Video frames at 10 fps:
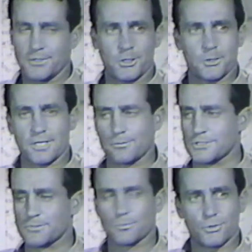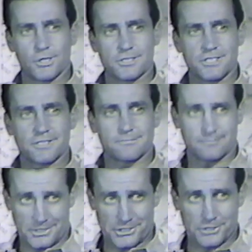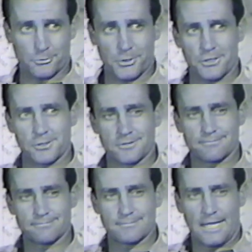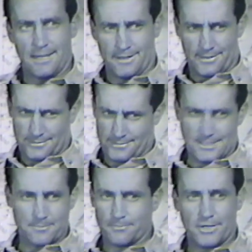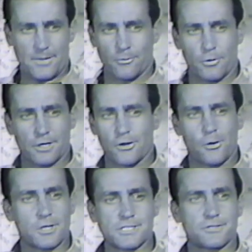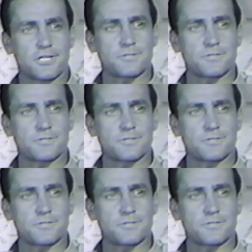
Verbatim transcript: Oh, that was books. This is real. Now, that paperwork always